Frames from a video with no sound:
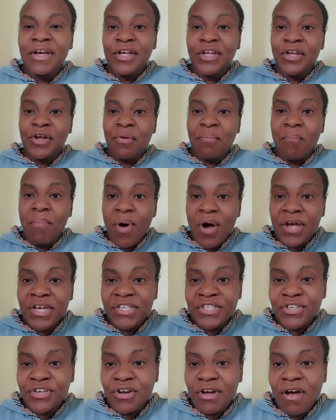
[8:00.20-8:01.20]
your
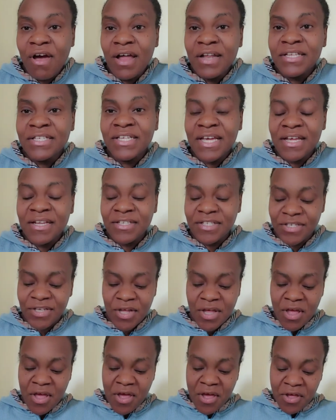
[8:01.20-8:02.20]
moisture content,
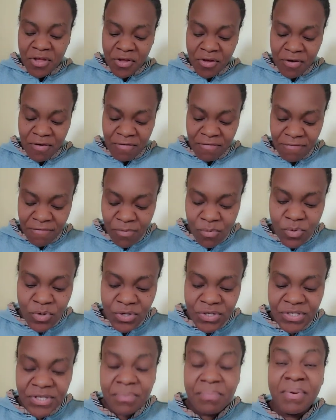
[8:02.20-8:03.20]
your
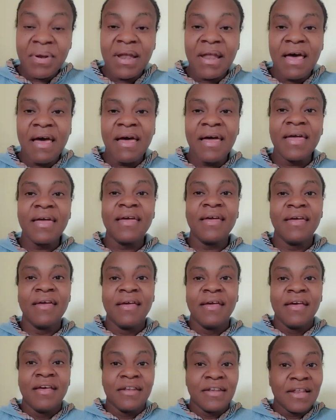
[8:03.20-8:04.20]
food supply,
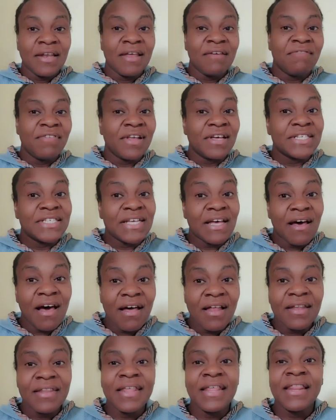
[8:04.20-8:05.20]
the level of,
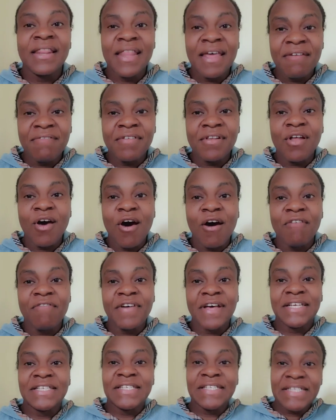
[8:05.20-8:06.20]
the level
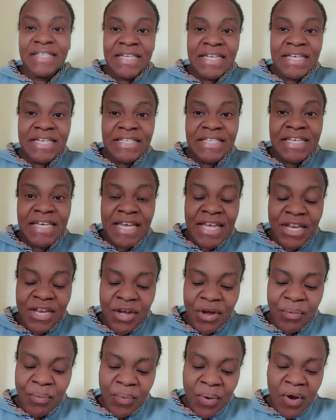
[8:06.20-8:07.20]
of acidity in
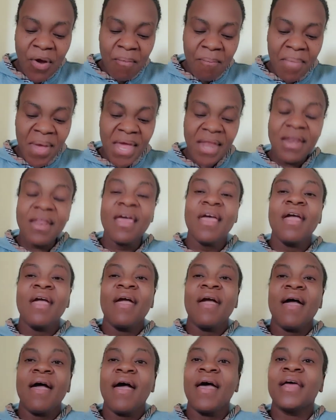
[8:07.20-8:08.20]
your worm bin
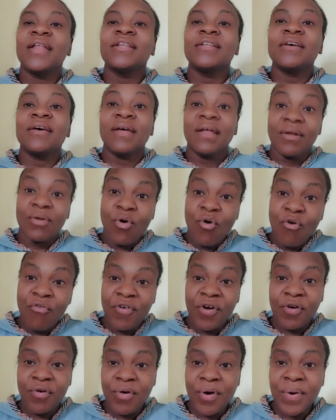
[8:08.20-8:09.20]
and an
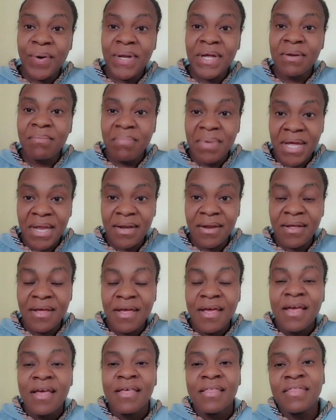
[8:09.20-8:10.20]
overcrowded bin.
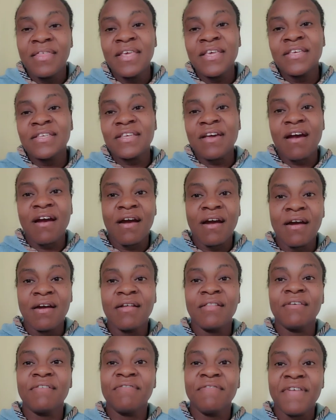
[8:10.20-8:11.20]
These are
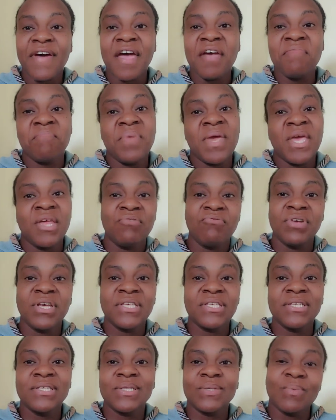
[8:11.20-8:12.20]
the five main
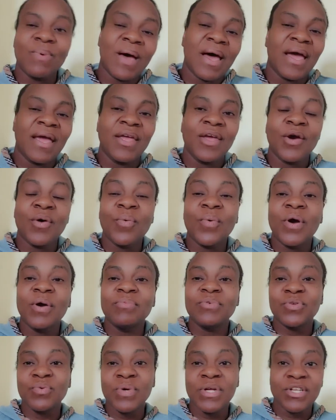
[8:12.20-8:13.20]
reasons why your
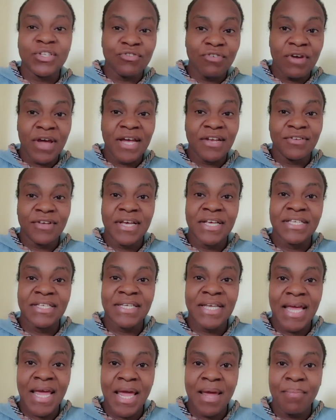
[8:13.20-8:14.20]
worms will try to
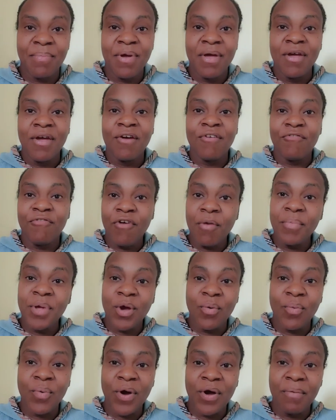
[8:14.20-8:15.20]
escape from
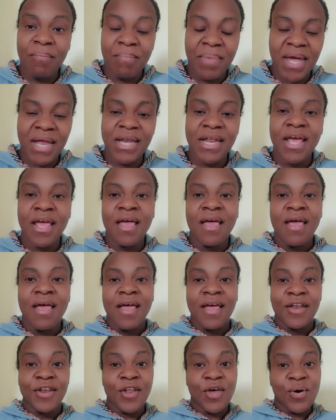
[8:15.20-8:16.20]
your worm bin.
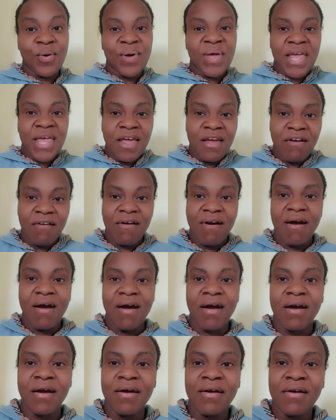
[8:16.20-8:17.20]
Now here
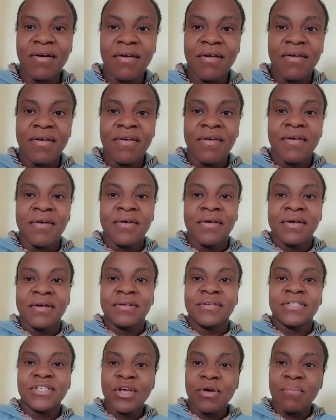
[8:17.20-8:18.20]
are
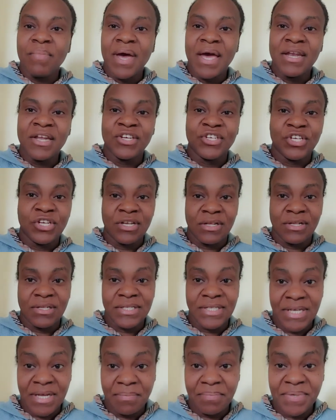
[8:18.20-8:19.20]
some additional
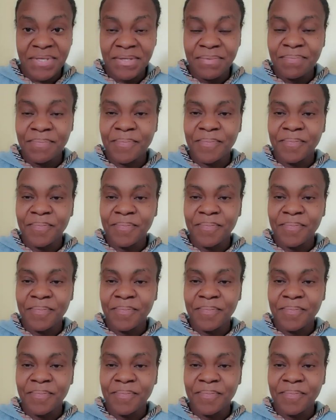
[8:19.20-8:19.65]
tips.